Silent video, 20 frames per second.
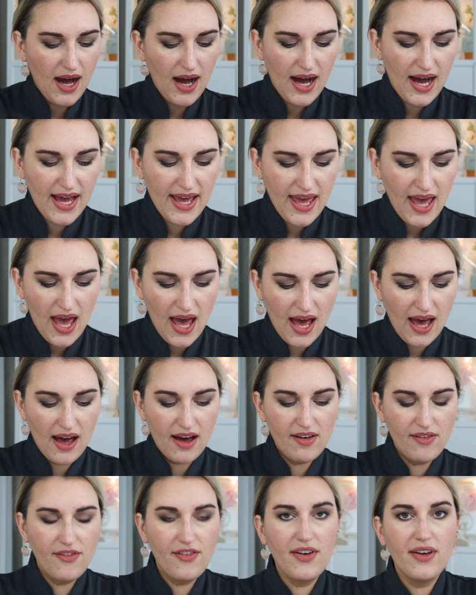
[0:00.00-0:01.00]
I
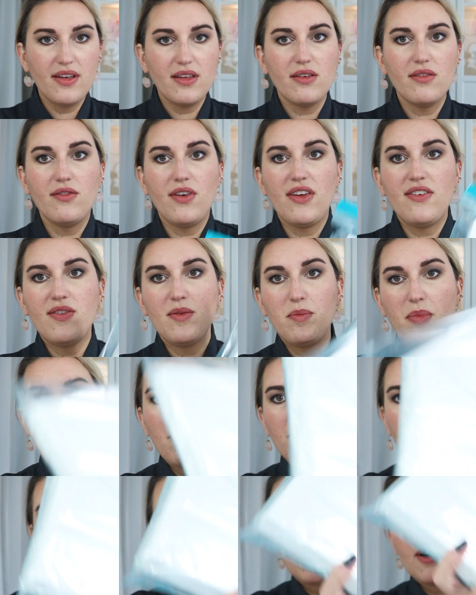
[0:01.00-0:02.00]
have wafer
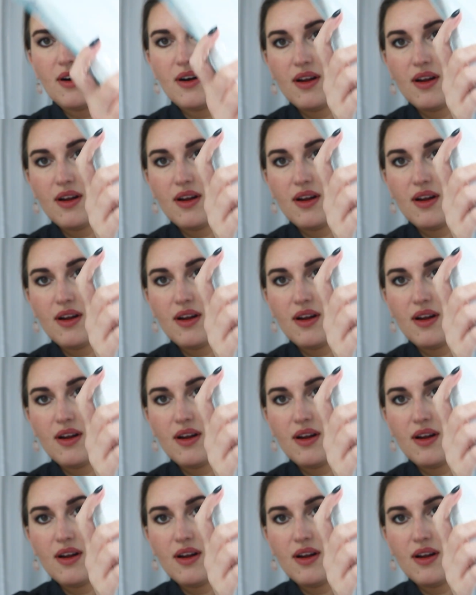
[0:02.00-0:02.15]
paper